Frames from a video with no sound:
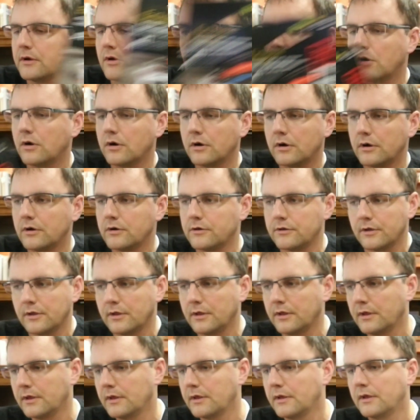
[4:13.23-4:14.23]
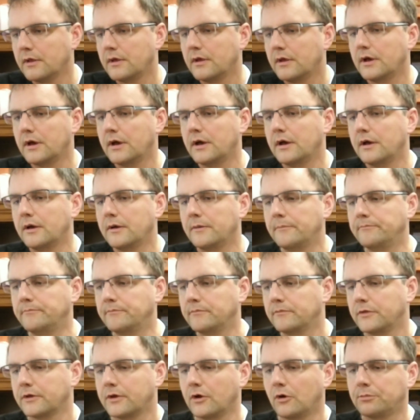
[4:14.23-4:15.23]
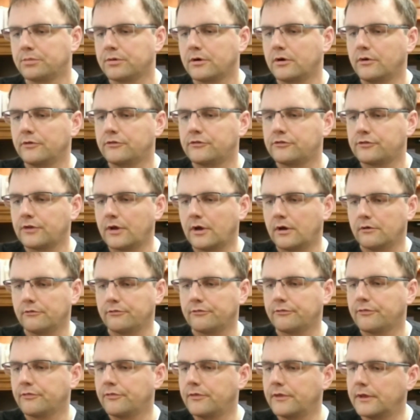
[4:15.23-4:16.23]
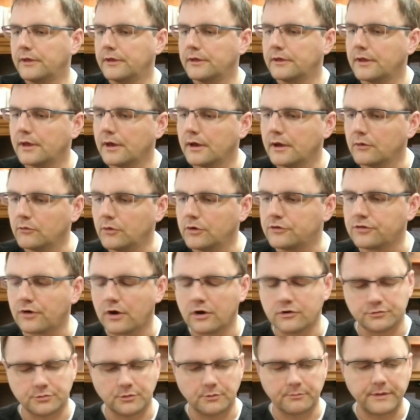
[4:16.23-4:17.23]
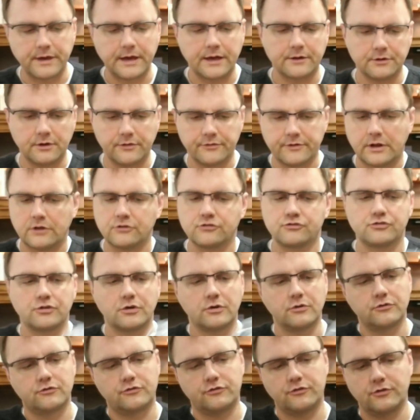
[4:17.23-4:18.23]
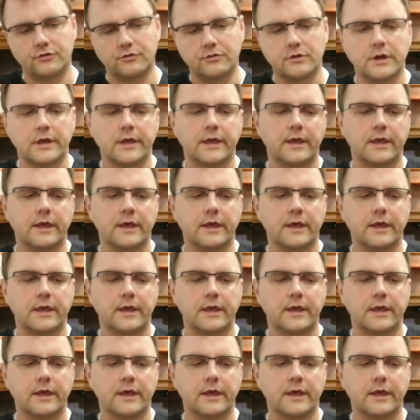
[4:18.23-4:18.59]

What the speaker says: card, the GoPro itself, the rechargeable battery that I showed you,